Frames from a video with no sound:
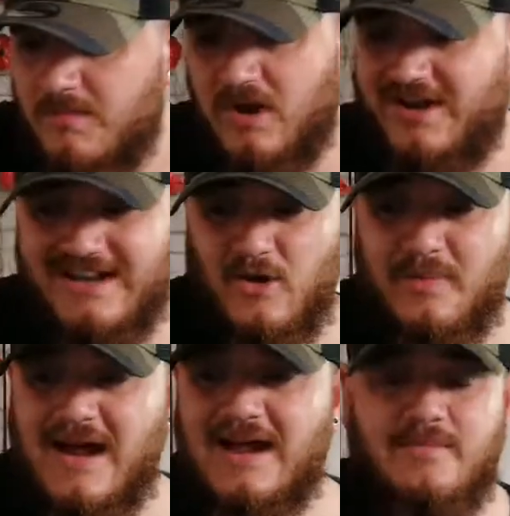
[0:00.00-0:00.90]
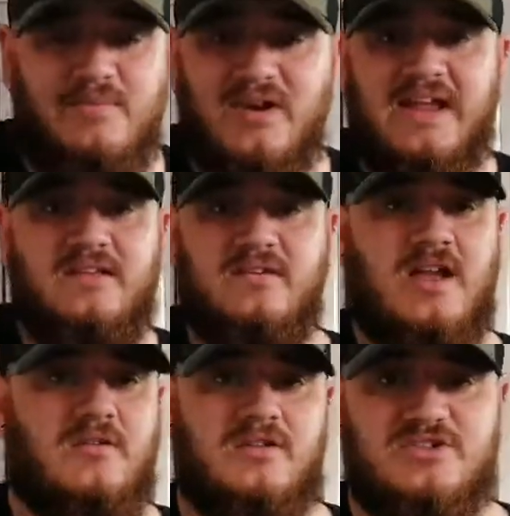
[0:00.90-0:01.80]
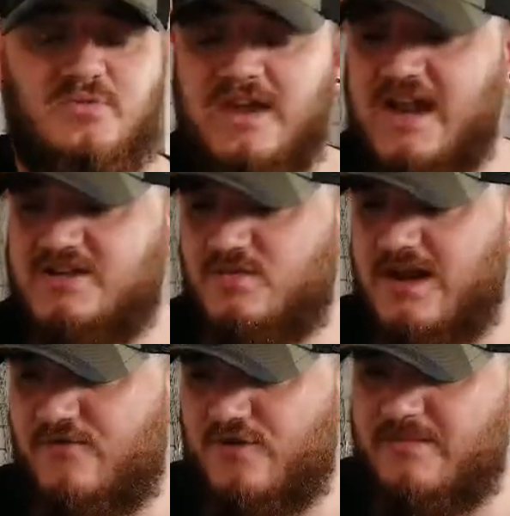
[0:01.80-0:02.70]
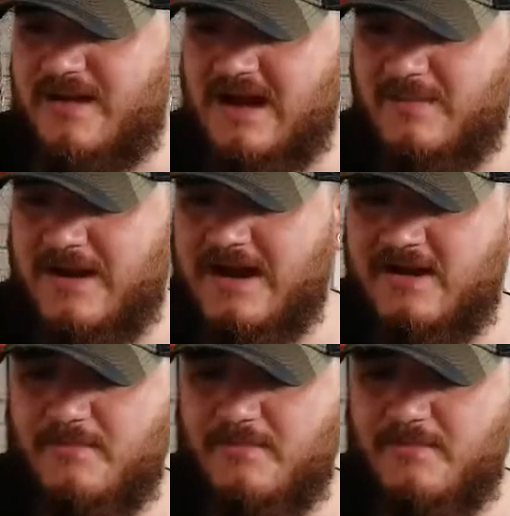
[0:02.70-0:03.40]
but like a little bag, put it in, you know, your suitcase or whatever, or your backpack,